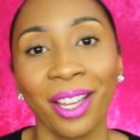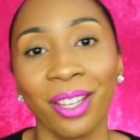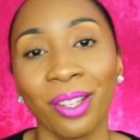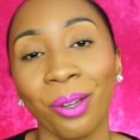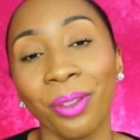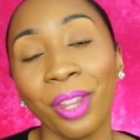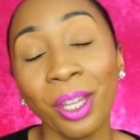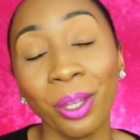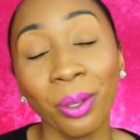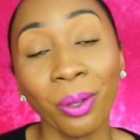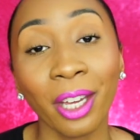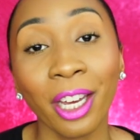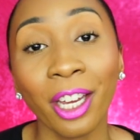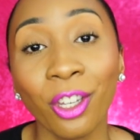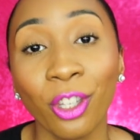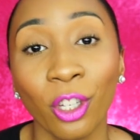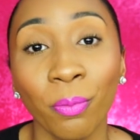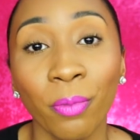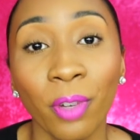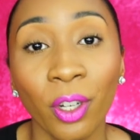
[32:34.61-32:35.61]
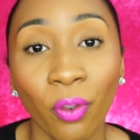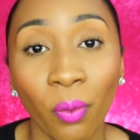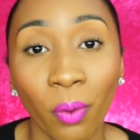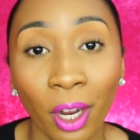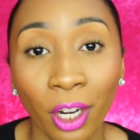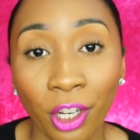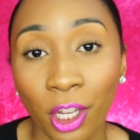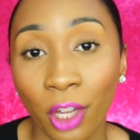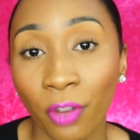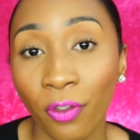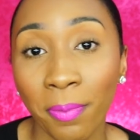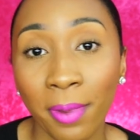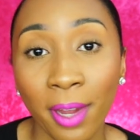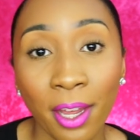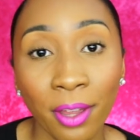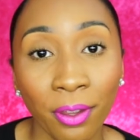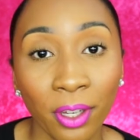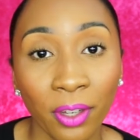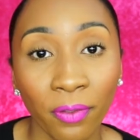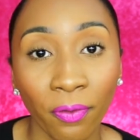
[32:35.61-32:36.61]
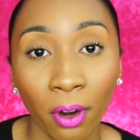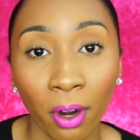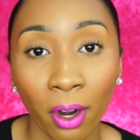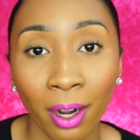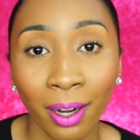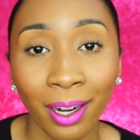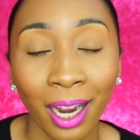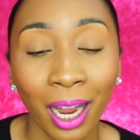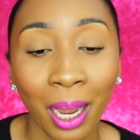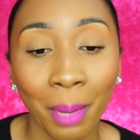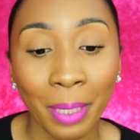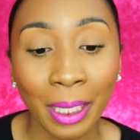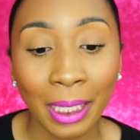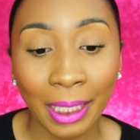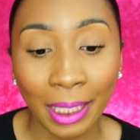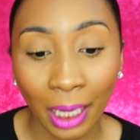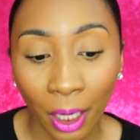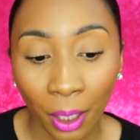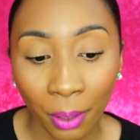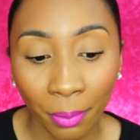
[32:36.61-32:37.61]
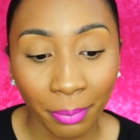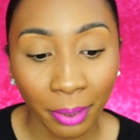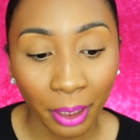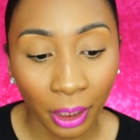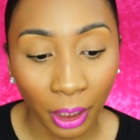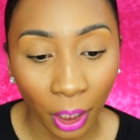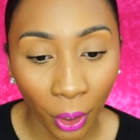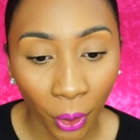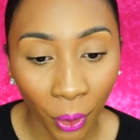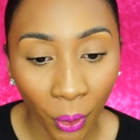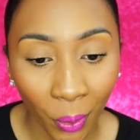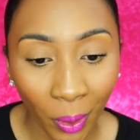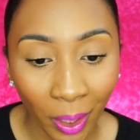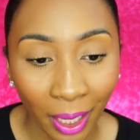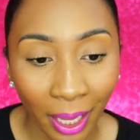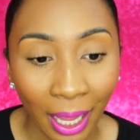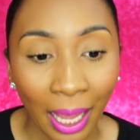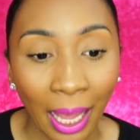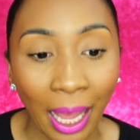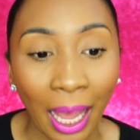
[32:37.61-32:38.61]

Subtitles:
So thank you guys so much for watching. If you made it this far, comment down below,